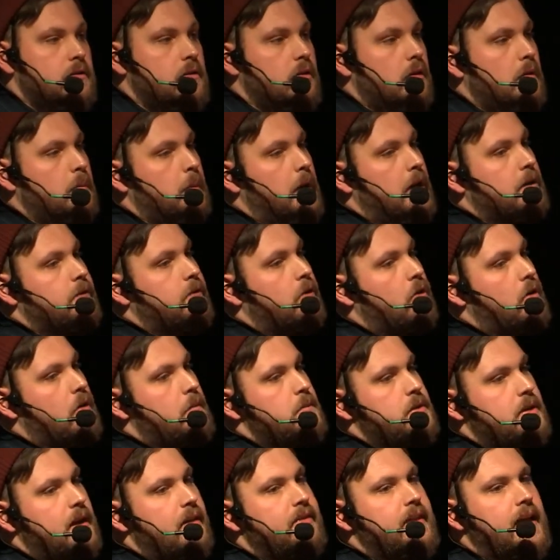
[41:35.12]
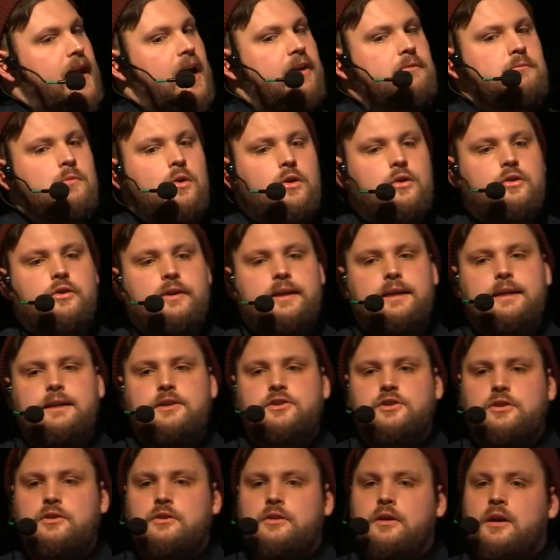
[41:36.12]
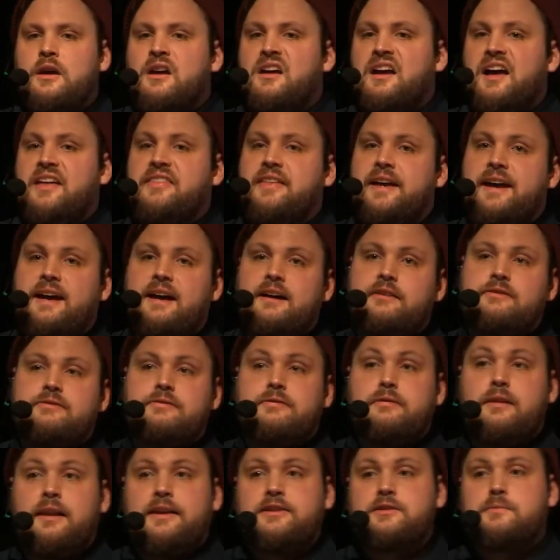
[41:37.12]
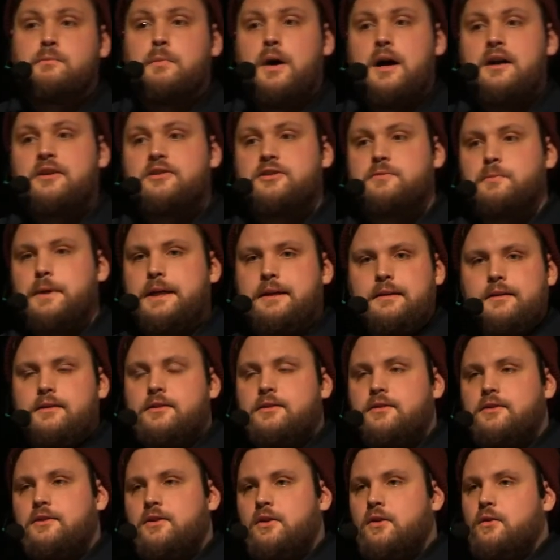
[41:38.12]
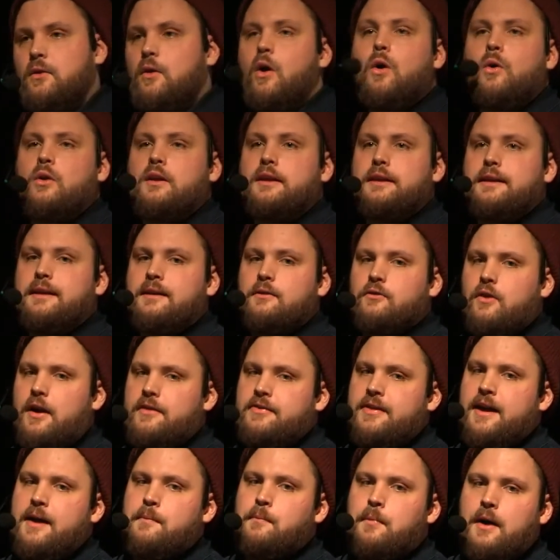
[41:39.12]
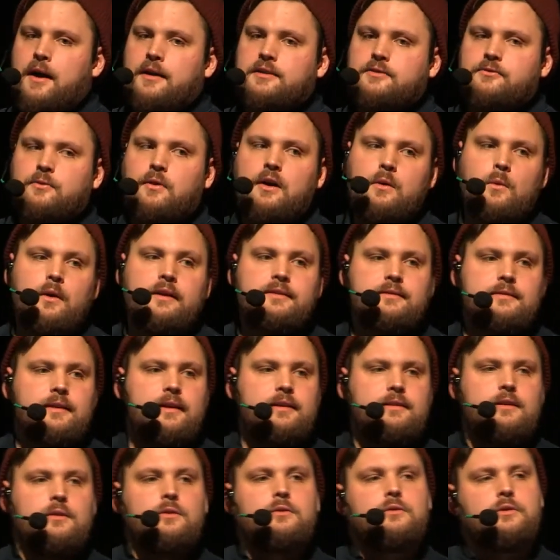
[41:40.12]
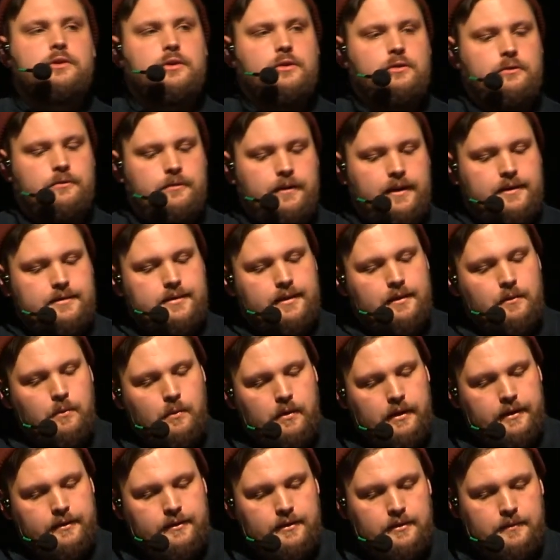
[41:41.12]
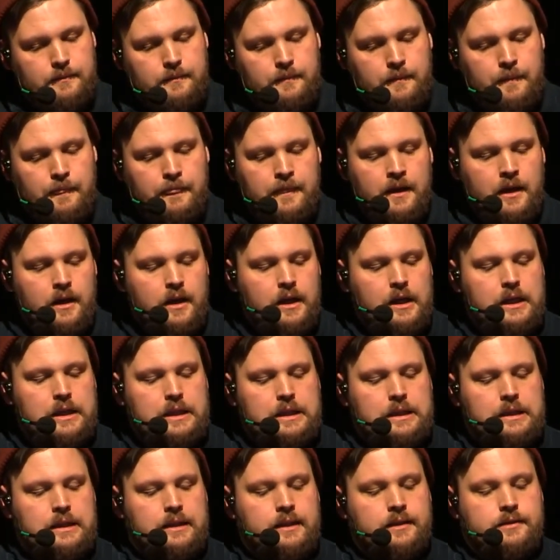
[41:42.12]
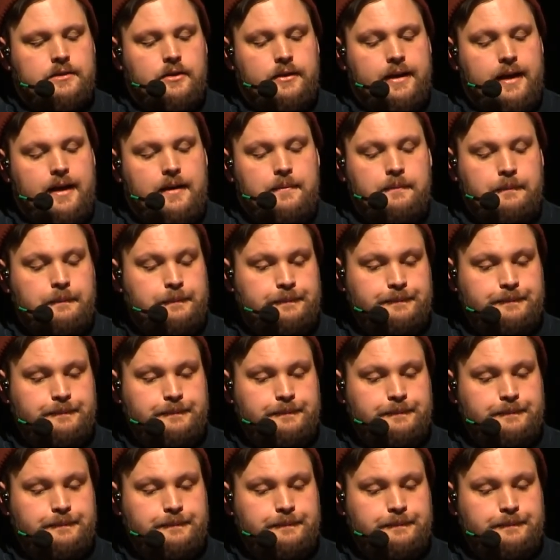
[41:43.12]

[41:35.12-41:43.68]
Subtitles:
on all platforms, and they have more cohesion, and they have less bugs because you only write that bugs once and you fix it once. So yeah,